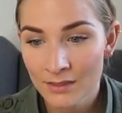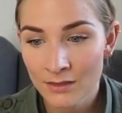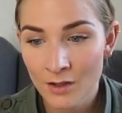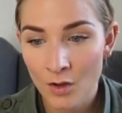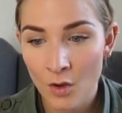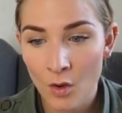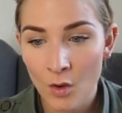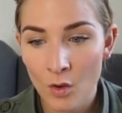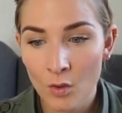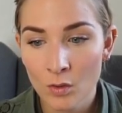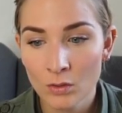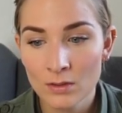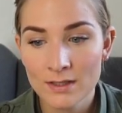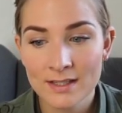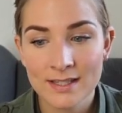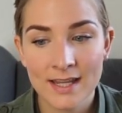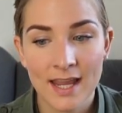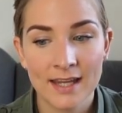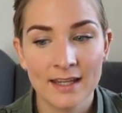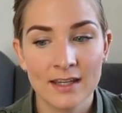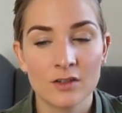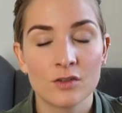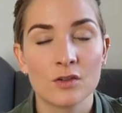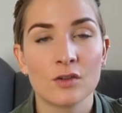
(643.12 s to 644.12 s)
the whole
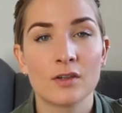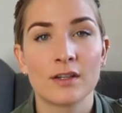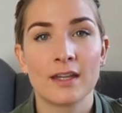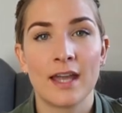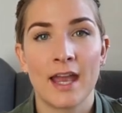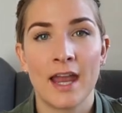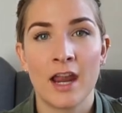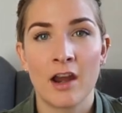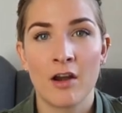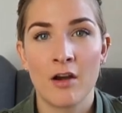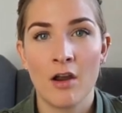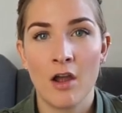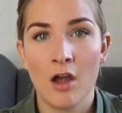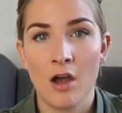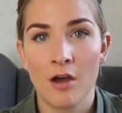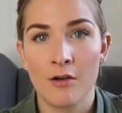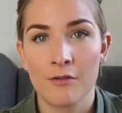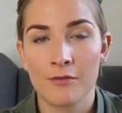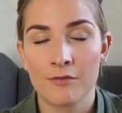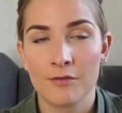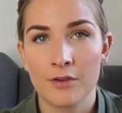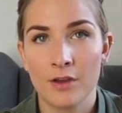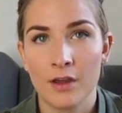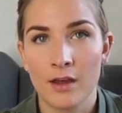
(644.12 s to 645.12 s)
taking good care
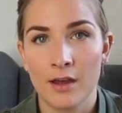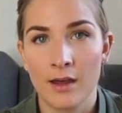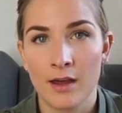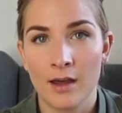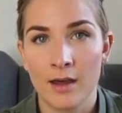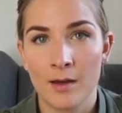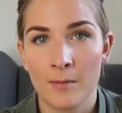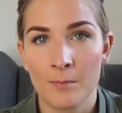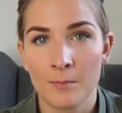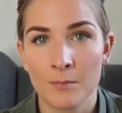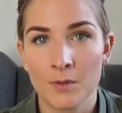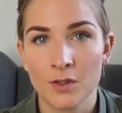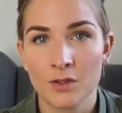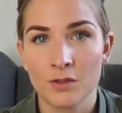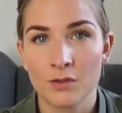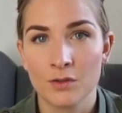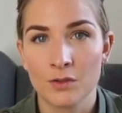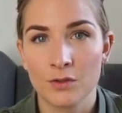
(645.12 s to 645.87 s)
of um,